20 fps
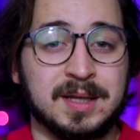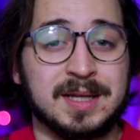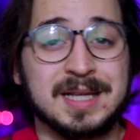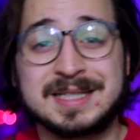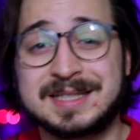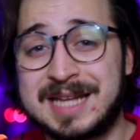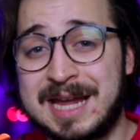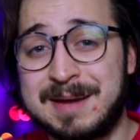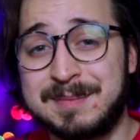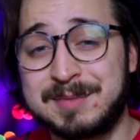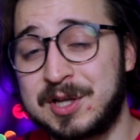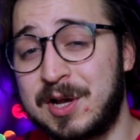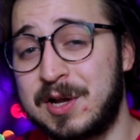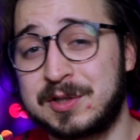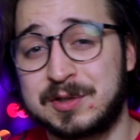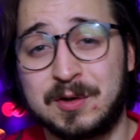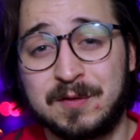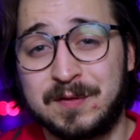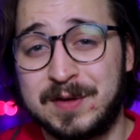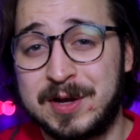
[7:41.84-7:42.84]
This game is
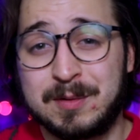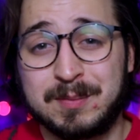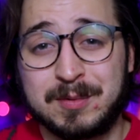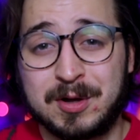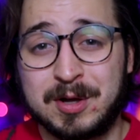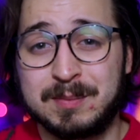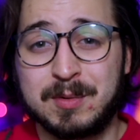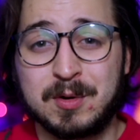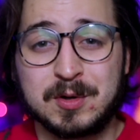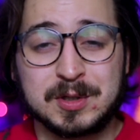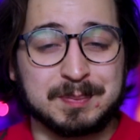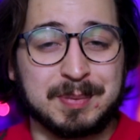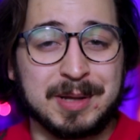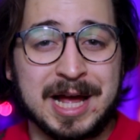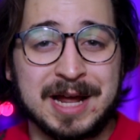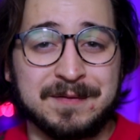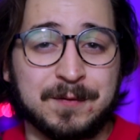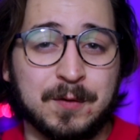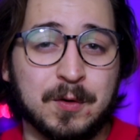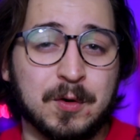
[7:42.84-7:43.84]
also available on most
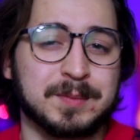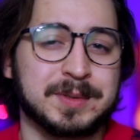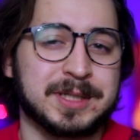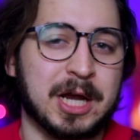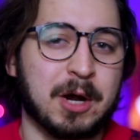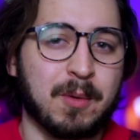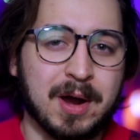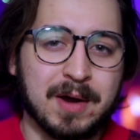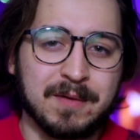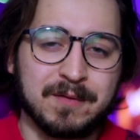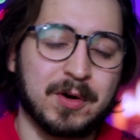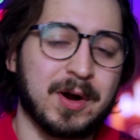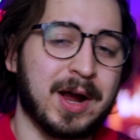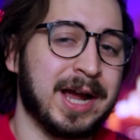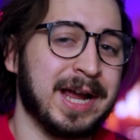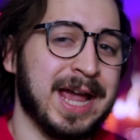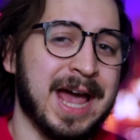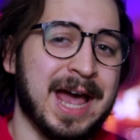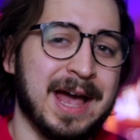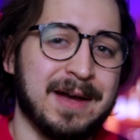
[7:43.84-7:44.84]
platforms. However,
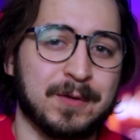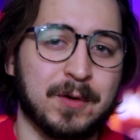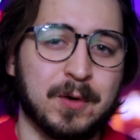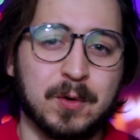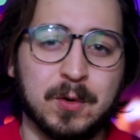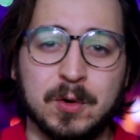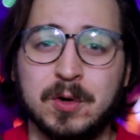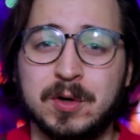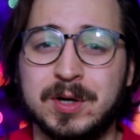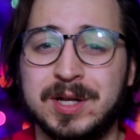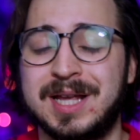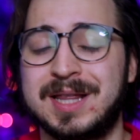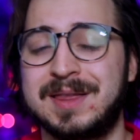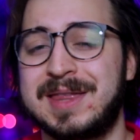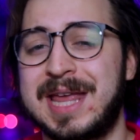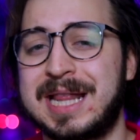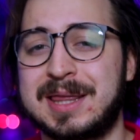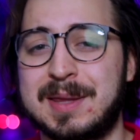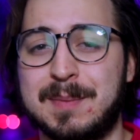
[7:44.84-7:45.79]
I have heard that